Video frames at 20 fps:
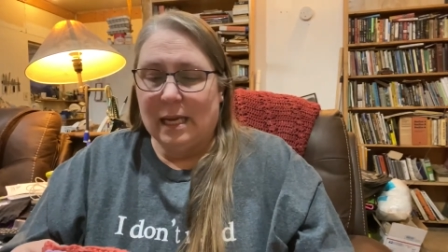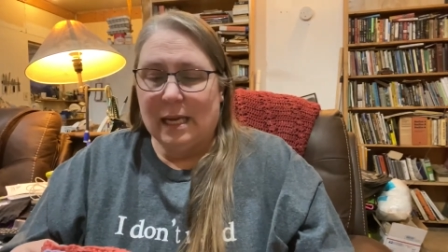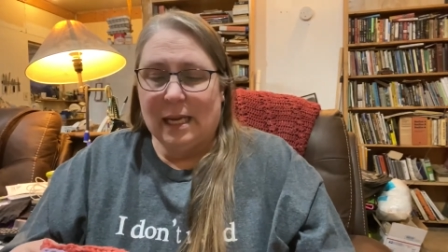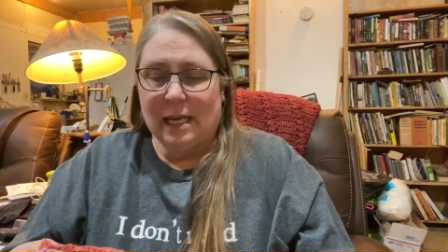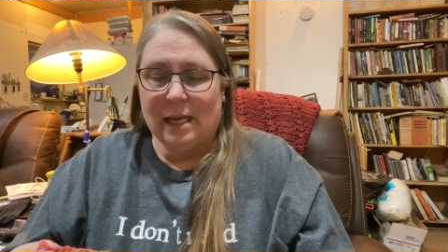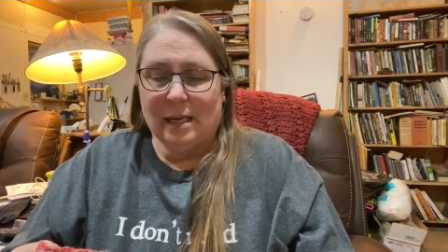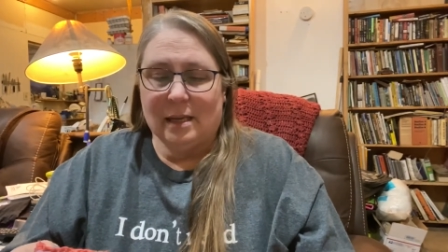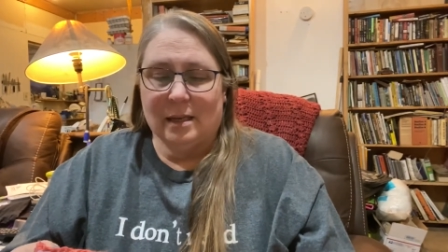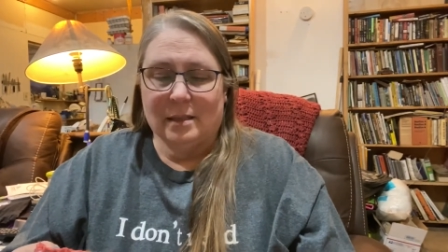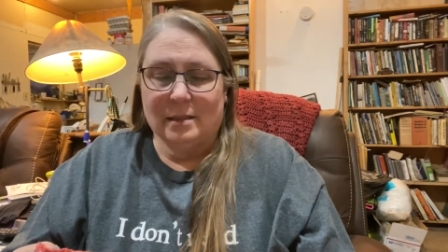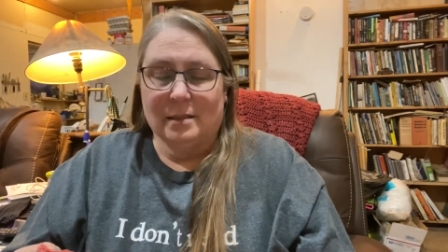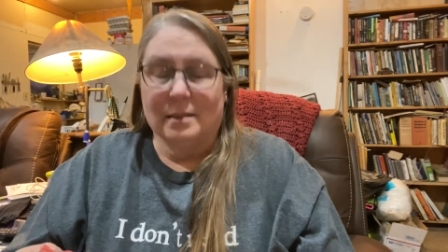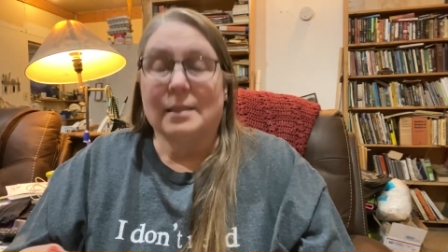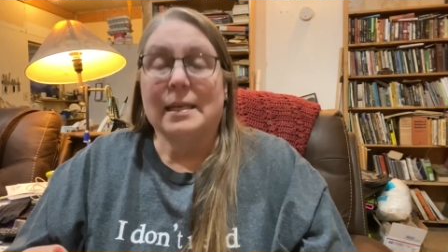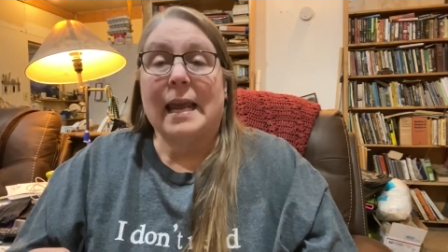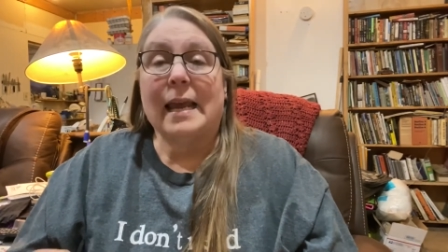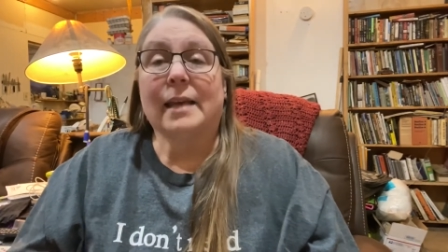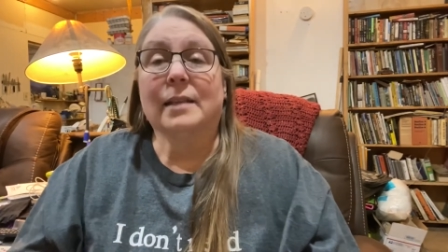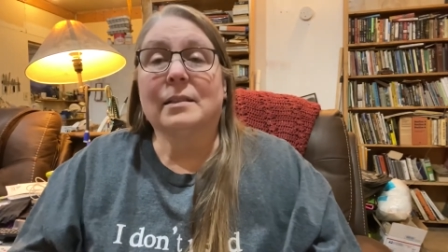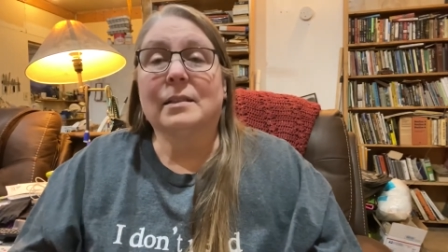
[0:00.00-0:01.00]
is
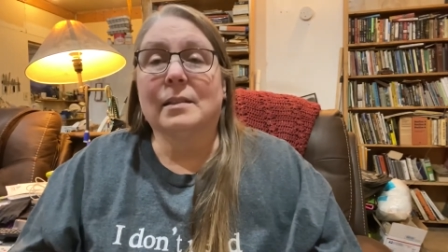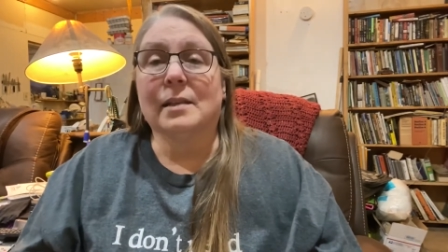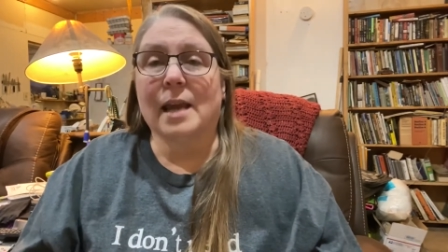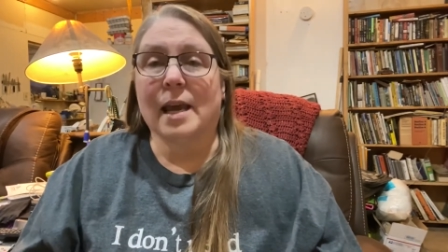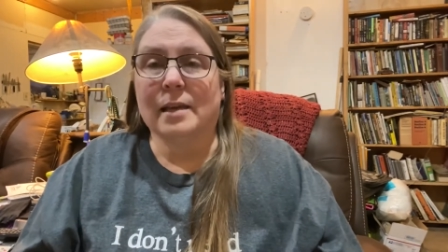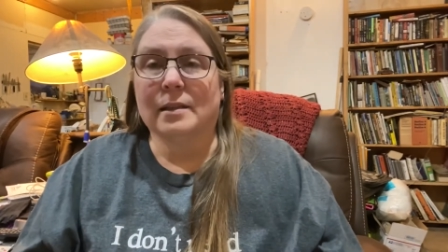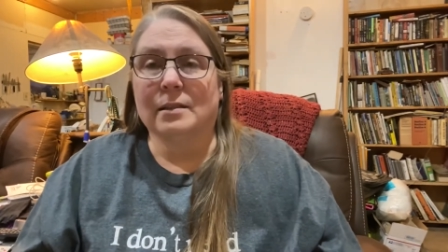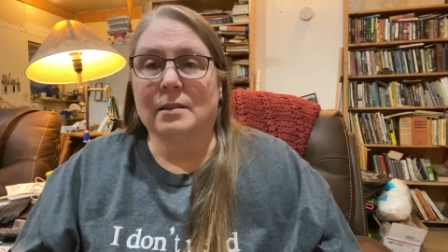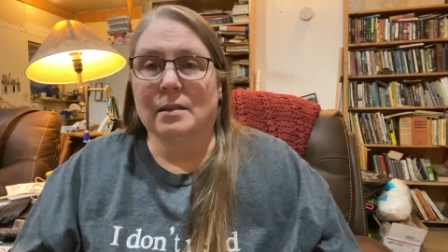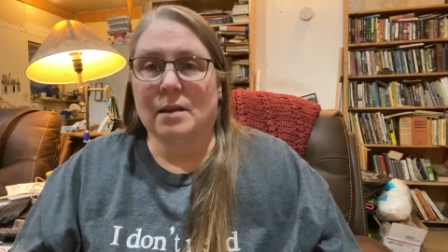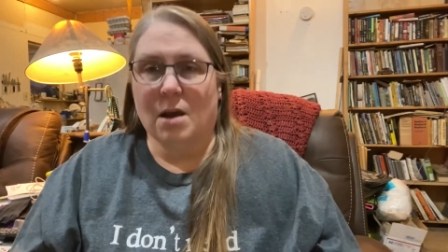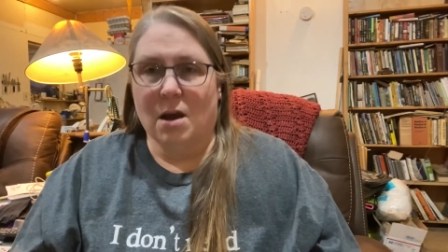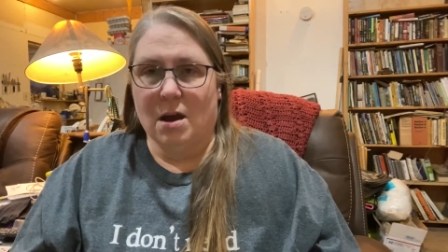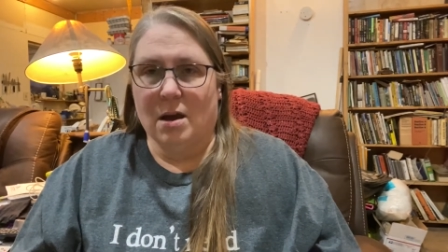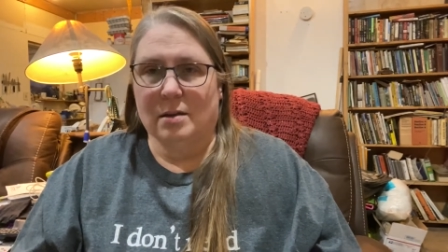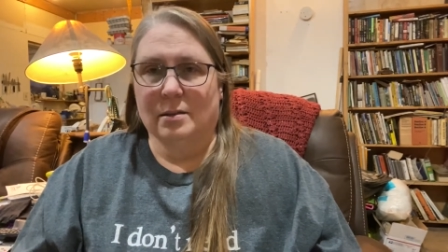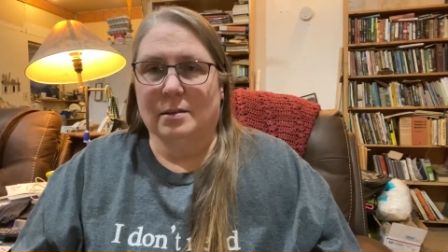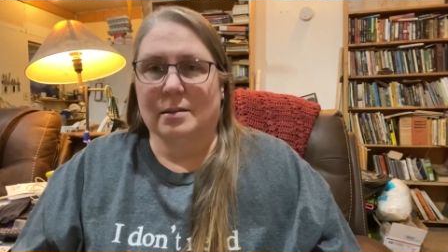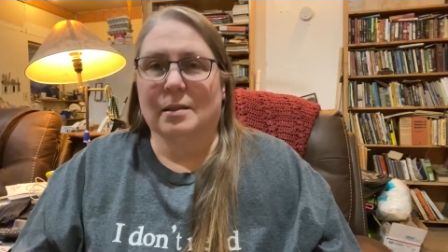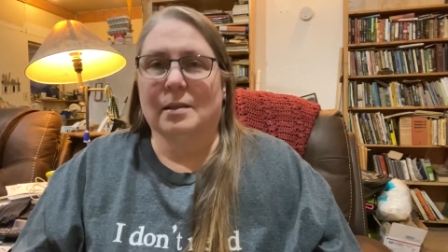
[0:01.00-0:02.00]
Nan's Next
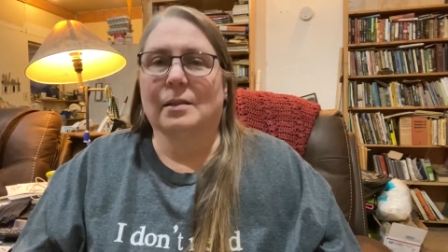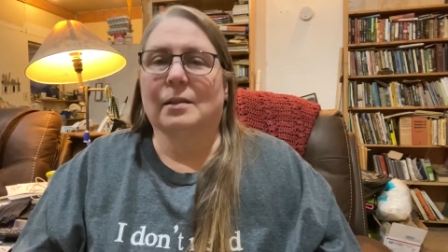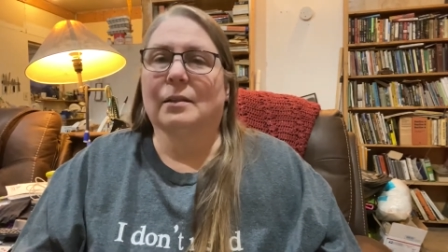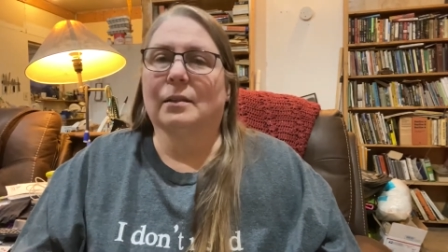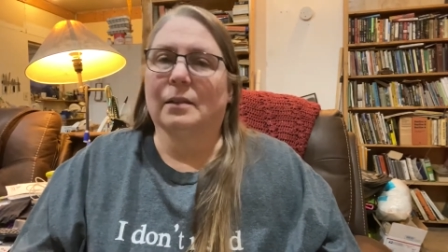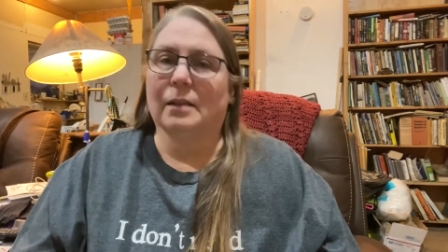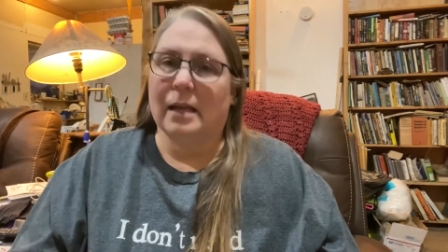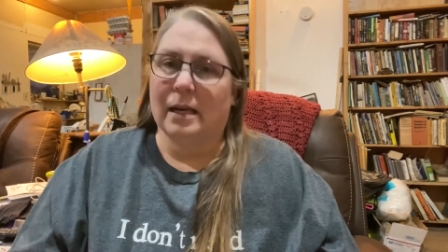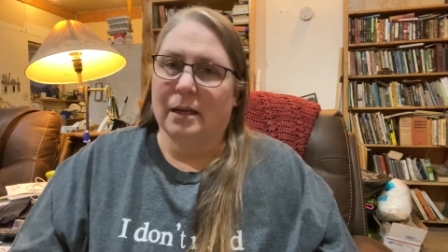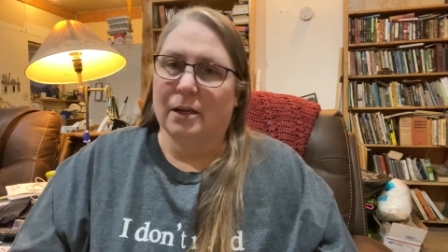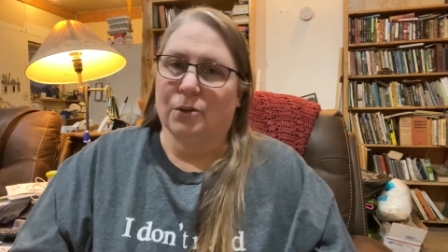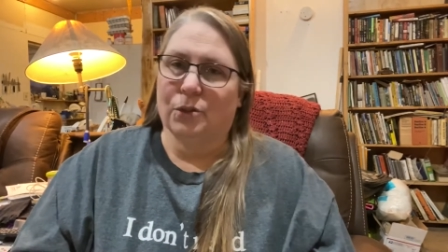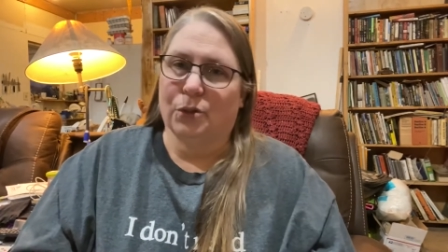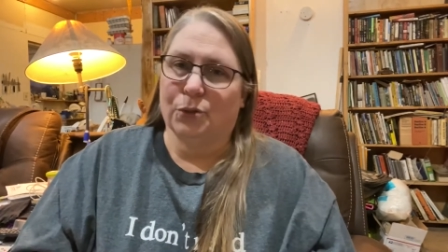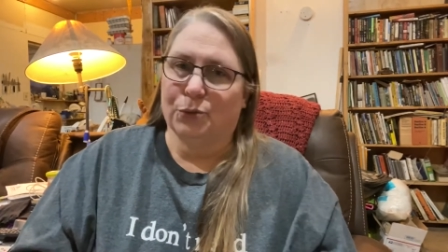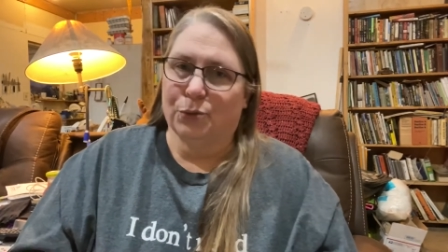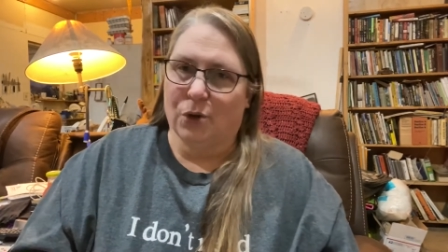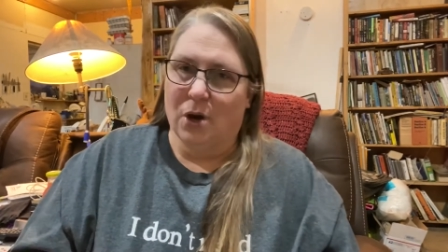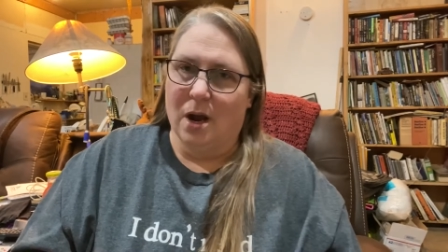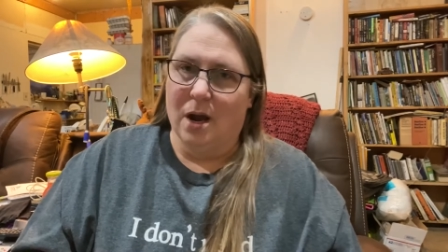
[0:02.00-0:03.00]
Knot, Luck of the
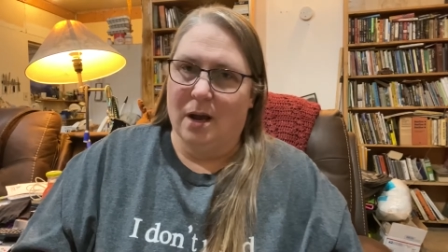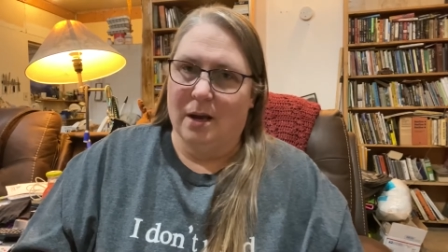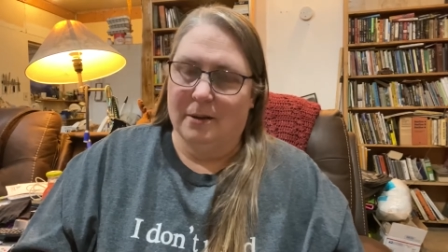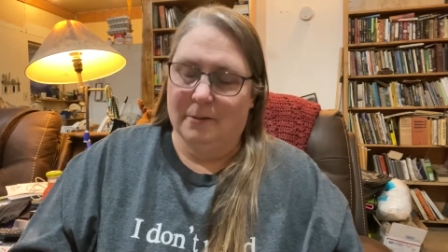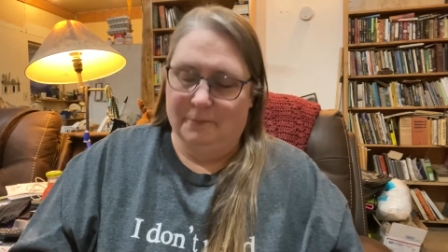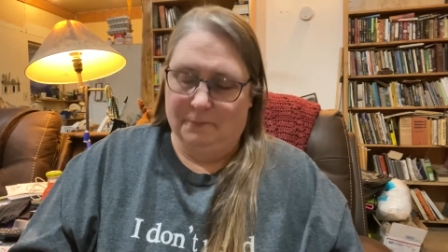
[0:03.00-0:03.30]
Draw.